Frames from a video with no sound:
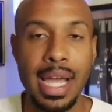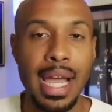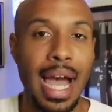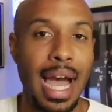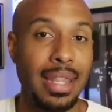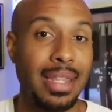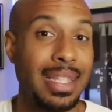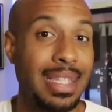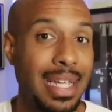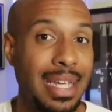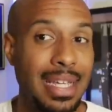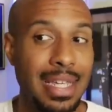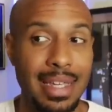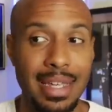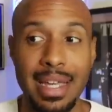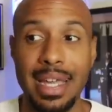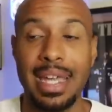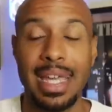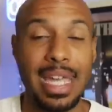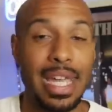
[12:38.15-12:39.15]
I think that
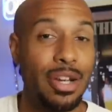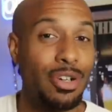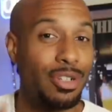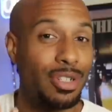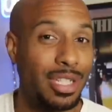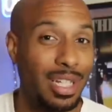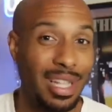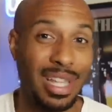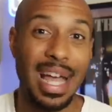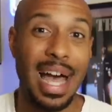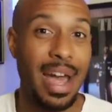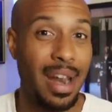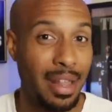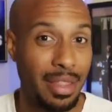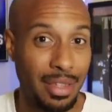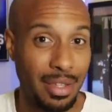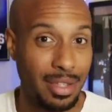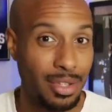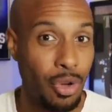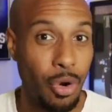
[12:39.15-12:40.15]
he hears a lot
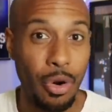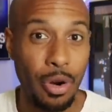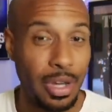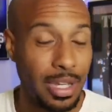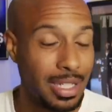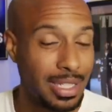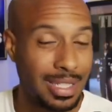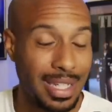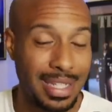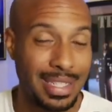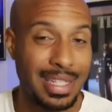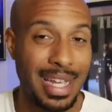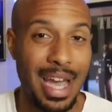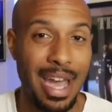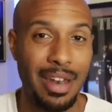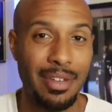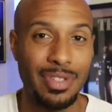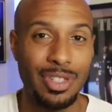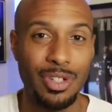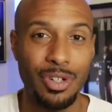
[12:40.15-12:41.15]
of the noise that's
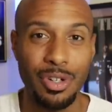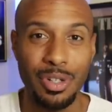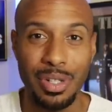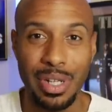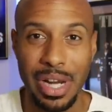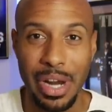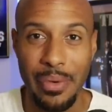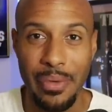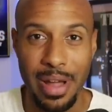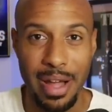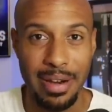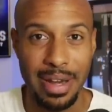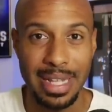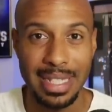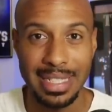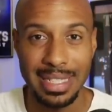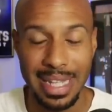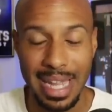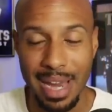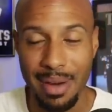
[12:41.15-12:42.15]
kind of circling around
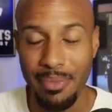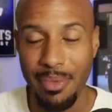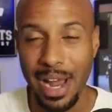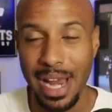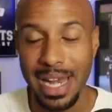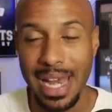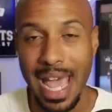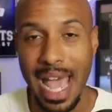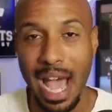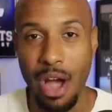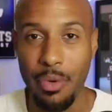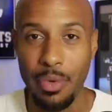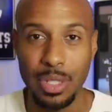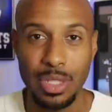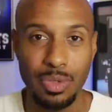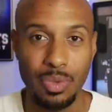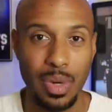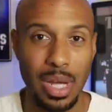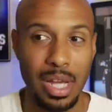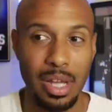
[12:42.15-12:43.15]
his name right now
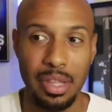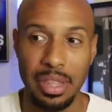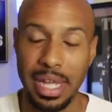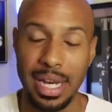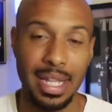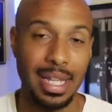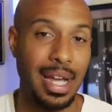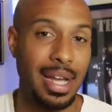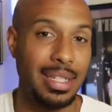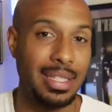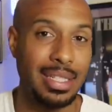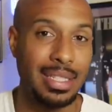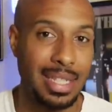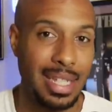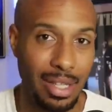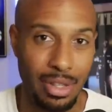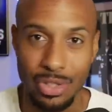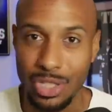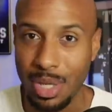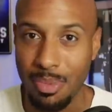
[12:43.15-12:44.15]
as well, that Alontae
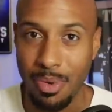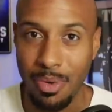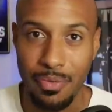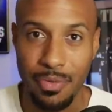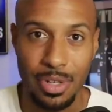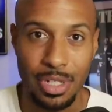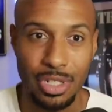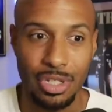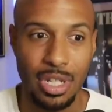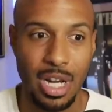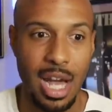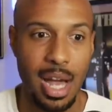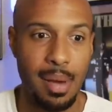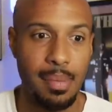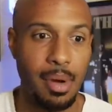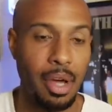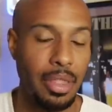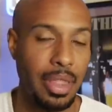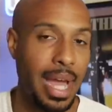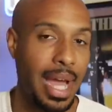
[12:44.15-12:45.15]
Taylor's coming for his job,
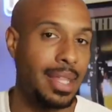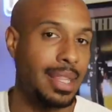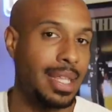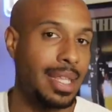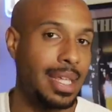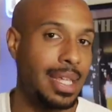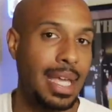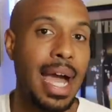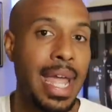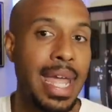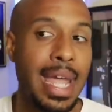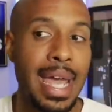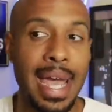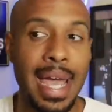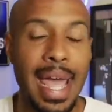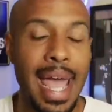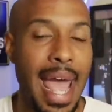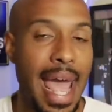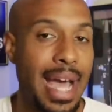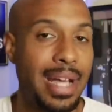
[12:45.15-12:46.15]
all that. The guy
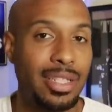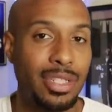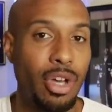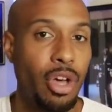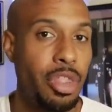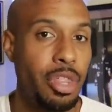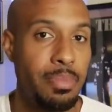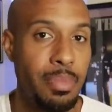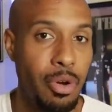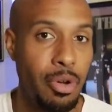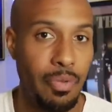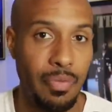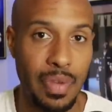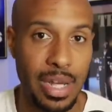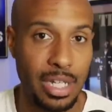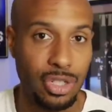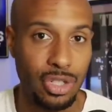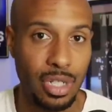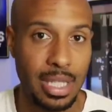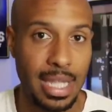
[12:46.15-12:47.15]
has all the
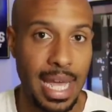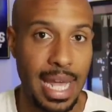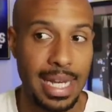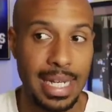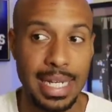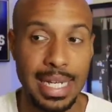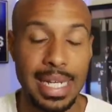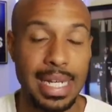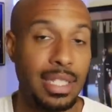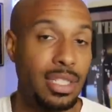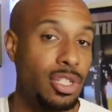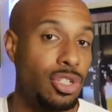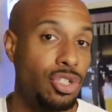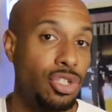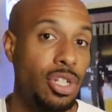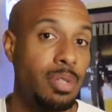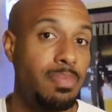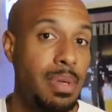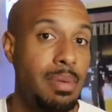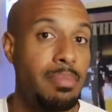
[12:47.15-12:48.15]
motivation that he needs and
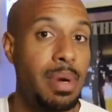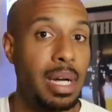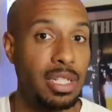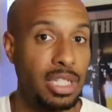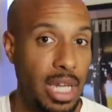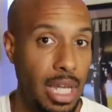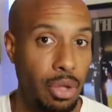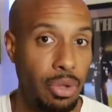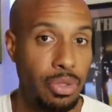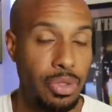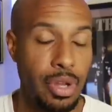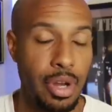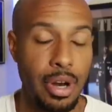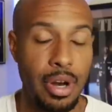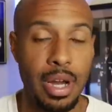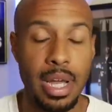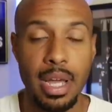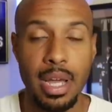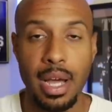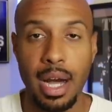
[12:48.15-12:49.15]
should be much
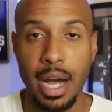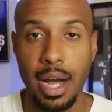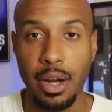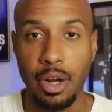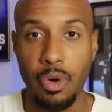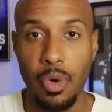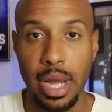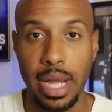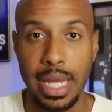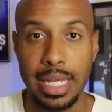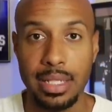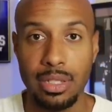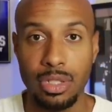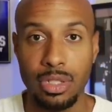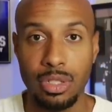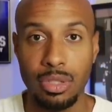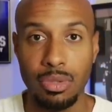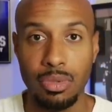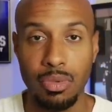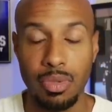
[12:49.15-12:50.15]
healthier going
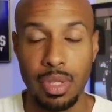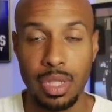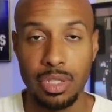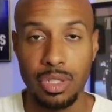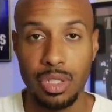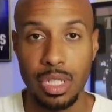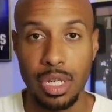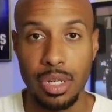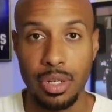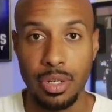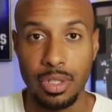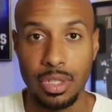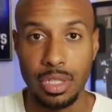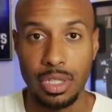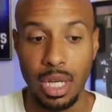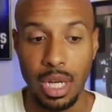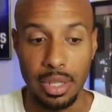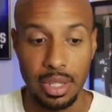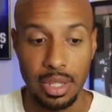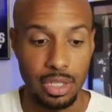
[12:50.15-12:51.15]
into this year's
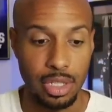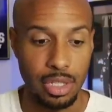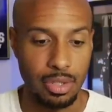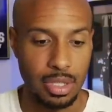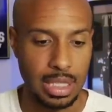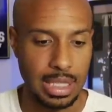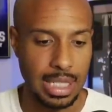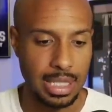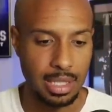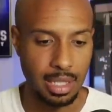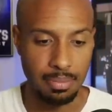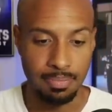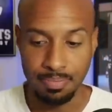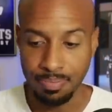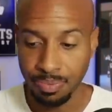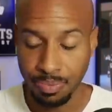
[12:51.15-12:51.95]
season.